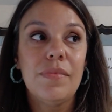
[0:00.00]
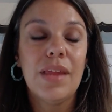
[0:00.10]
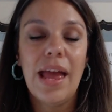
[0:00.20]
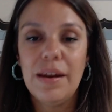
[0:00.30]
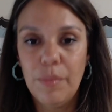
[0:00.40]

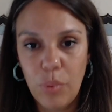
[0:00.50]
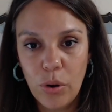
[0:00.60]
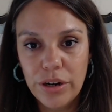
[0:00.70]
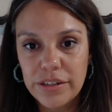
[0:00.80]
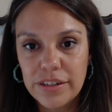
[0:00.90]
and
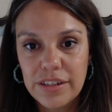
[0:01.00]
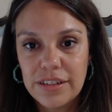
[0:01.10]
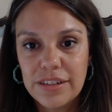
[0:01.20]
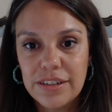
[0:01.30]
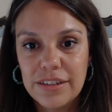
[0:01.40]
important.
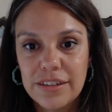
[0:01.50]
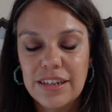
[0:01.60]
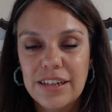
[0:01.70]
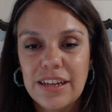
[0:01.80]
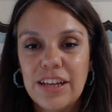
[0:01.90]

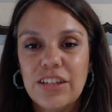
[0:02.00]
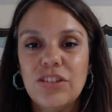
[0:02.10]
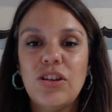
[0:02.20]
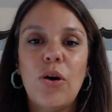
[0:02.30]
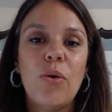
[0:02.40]

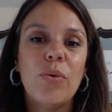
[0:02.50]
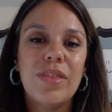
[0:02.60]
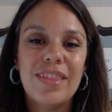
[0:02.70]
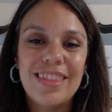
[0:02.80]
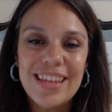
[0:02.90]
So
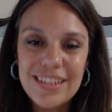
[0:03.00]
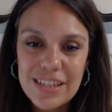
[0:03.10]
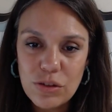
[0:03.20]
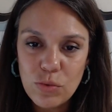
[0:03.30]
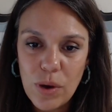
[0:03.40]
this
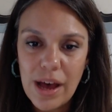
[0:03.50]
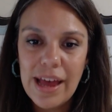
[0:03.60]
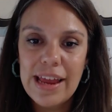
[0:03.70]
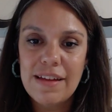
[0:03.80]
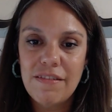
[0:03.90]
is why
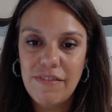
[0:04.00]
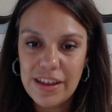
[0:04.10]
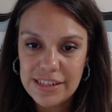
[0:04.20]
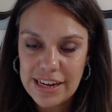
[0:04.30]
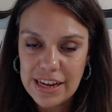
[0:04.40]

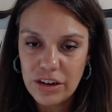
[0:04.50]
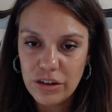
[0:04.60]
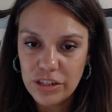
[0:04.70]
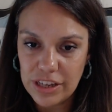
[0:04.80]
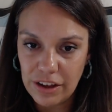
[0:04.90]
investing in
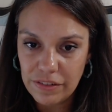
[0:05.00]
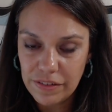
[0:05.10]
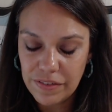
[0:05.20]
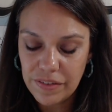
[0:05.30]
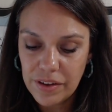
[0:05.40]

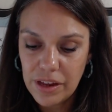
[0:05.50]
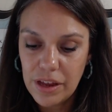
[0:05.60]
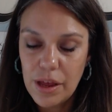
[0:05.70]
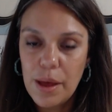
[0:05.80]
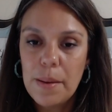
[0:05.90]
yourself
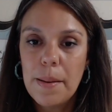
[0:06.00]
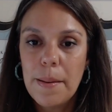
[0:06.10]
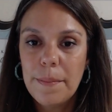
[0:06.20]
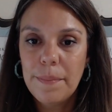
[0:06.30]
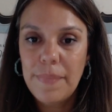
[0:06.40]

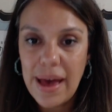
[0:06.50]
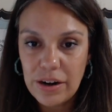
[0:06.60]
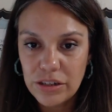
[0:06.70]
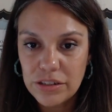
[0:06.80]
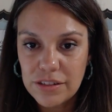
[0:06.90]

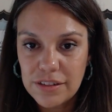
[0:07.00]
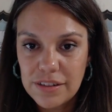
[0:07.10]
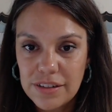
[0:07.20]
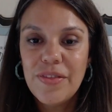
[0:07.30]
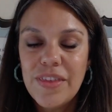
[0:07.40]
matters.
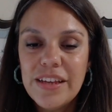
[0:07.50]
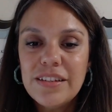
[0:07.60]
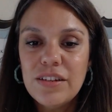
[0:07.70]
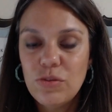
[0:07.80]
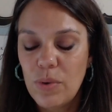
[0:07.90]

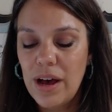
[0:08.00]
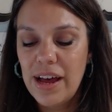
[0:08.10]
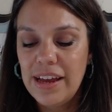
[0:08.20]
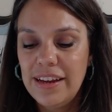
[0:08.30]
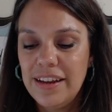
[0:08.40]
This is
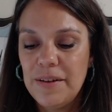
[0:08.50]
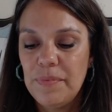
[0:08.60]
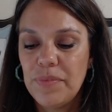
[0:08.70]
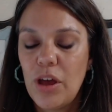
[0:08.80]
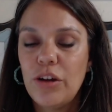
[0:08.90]
why
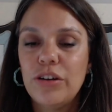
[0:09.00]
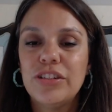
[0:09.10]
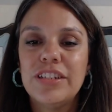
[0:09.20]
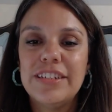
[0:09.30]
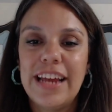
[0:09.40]

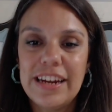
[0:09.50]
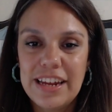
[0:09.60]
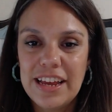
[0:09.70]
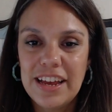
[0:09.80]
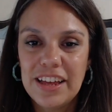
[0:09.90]

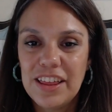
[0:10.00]
understanding